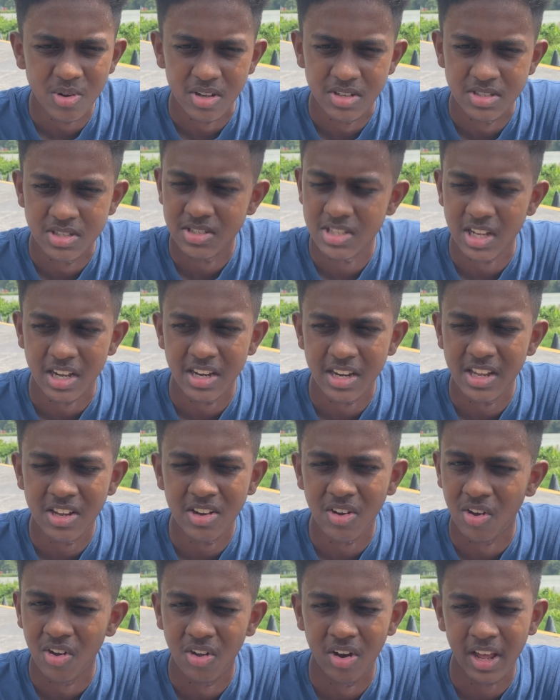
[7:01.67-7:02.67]
of studying,
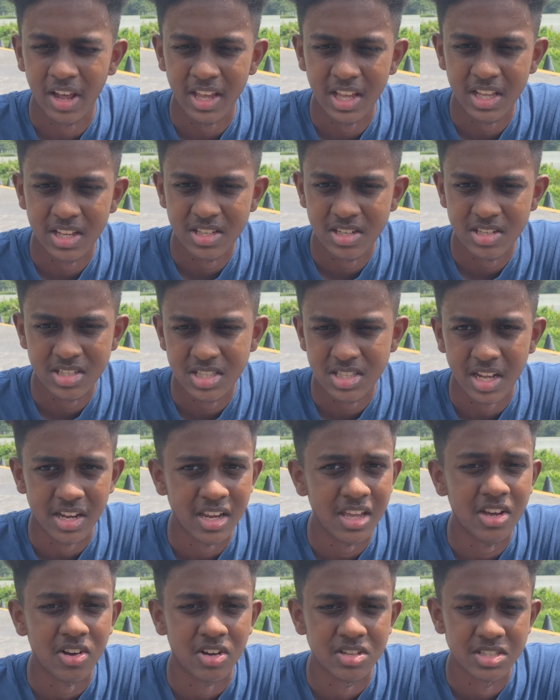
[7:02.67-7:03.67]
or like
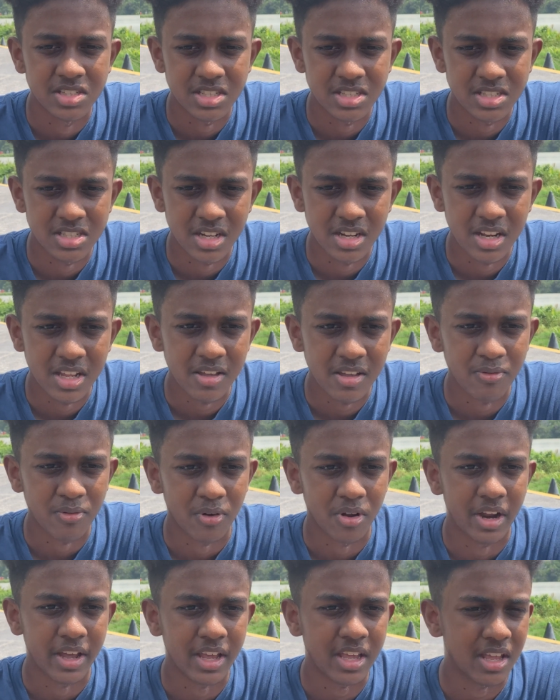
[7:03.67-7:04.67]
study consistently for,
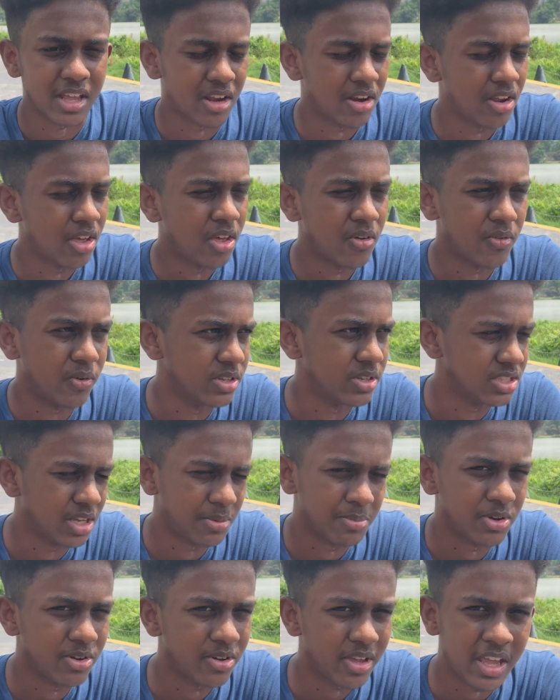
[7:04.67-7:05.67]
like, for
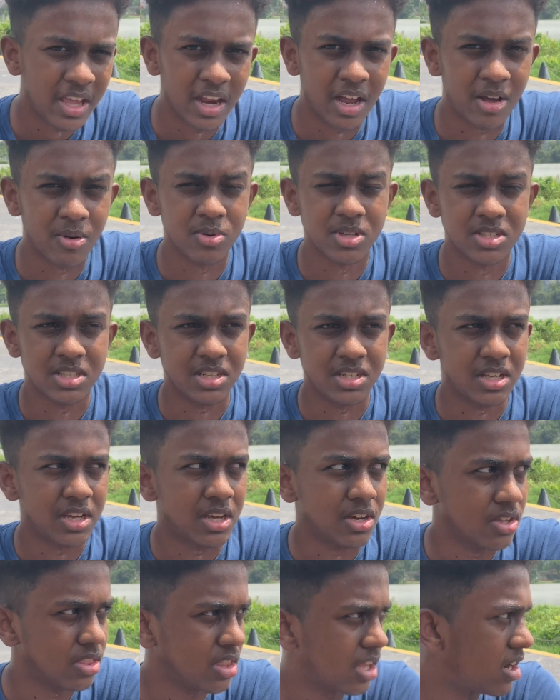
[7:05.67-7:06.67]
example, 8 hours a day
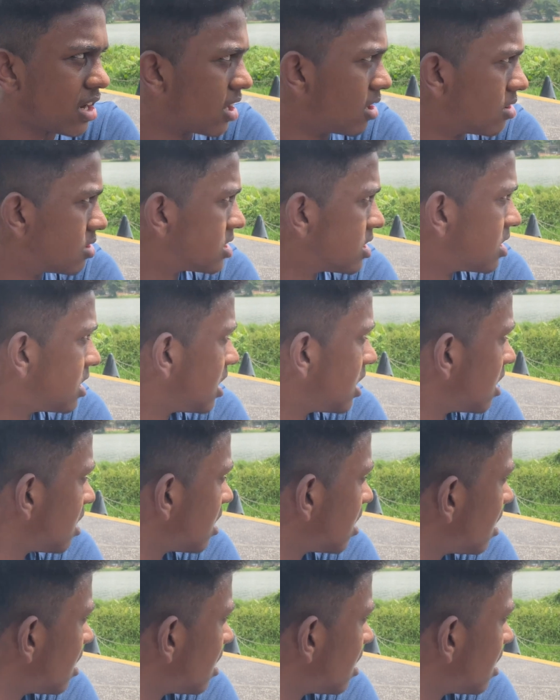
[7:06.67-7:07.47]
or 10 hours a day.